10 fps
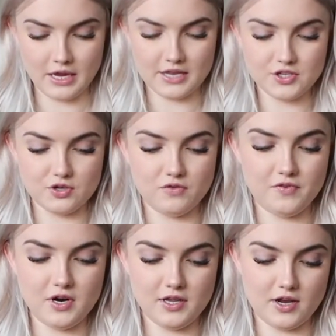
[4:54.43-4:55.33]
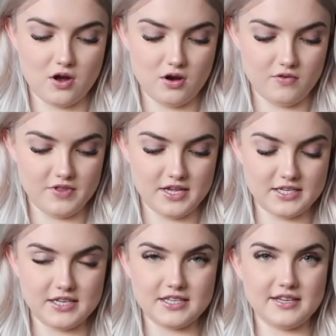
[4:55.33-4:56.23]
And so far, like all of
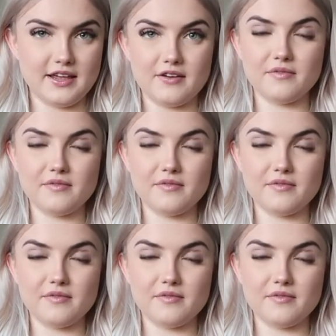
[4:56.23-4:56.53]
this, it's like,